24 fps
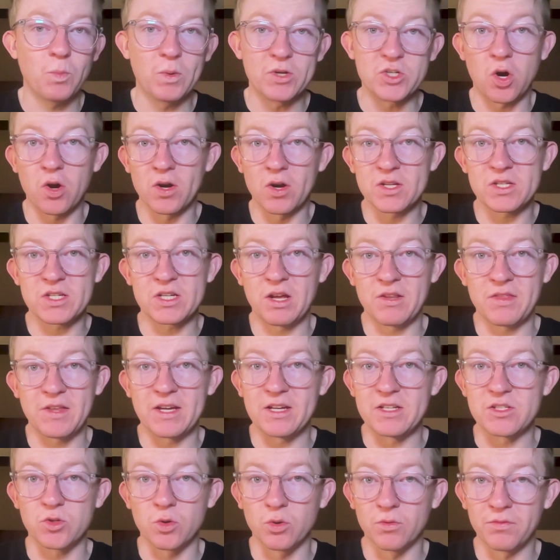which honestly I think
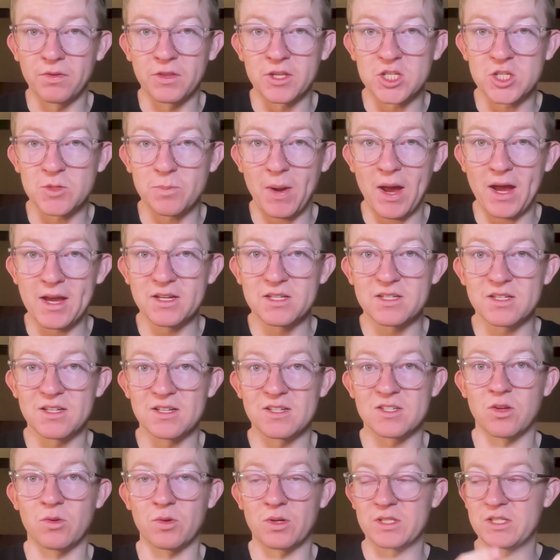is good for the space
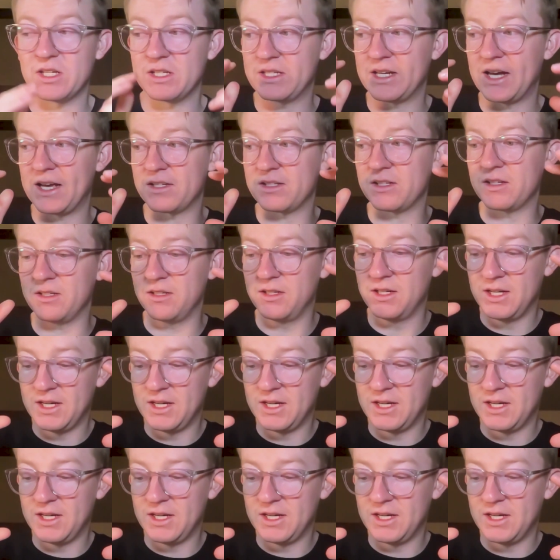as long as it doesn't